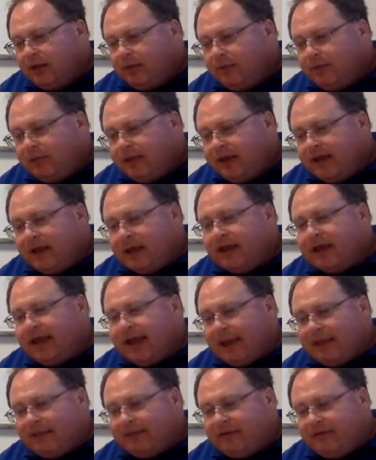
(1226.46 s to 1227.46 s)
Being in
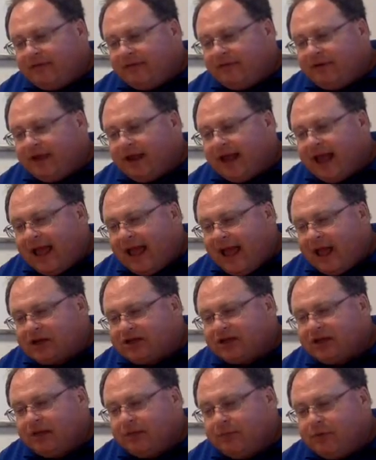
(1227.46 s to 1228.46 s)
captivity
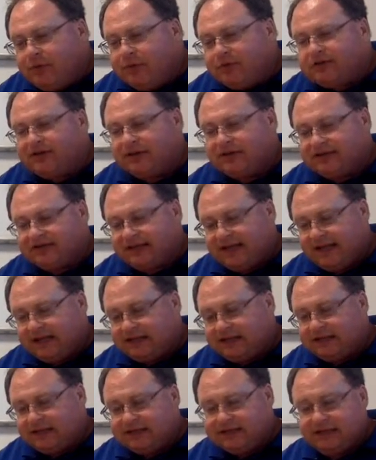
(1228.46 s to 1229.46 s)
actually mutes their
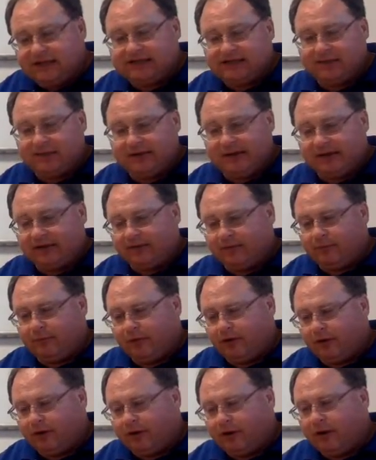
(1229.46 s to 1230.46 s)
senses, says Samantha
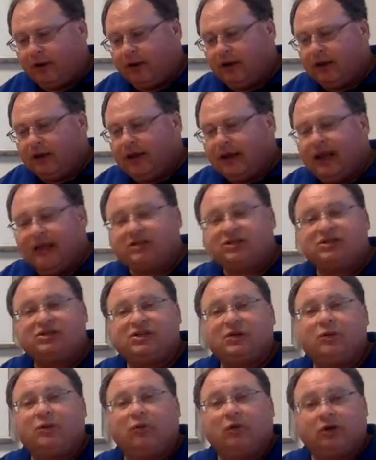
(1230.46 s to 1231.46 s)
Berg at
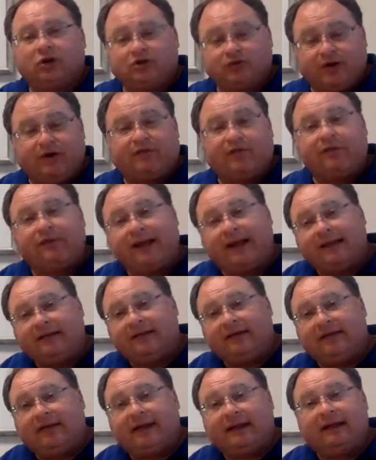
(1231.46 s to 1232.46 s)
SeaWorld, a trainer from
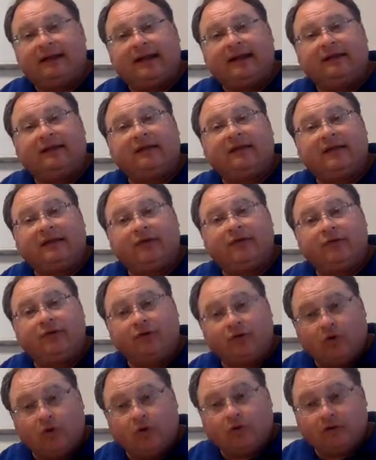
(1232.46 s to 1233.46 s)
1990 to 1993,
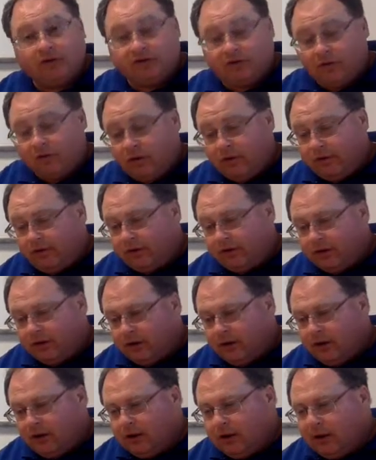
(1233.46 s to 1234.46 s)
told this author.
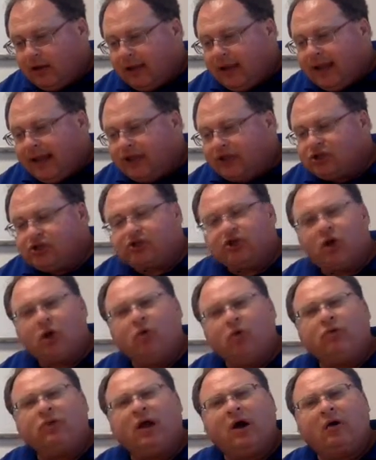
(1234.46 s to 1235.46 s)
It's
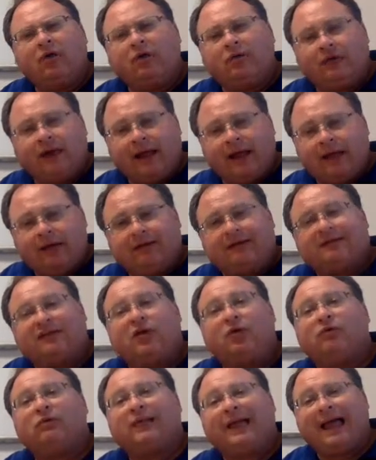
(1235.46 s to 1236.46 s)
so
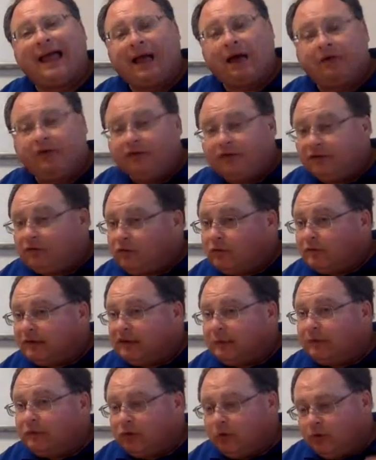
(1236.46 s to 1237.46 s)
loud. These are talking about the
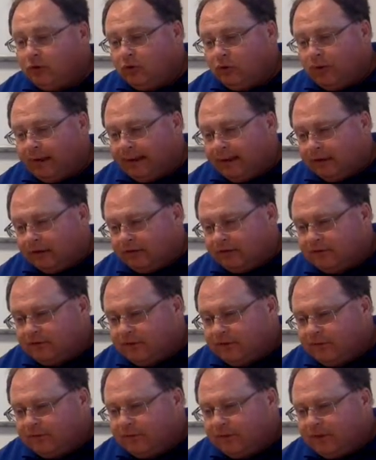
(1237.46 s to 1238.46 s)
beluga whales.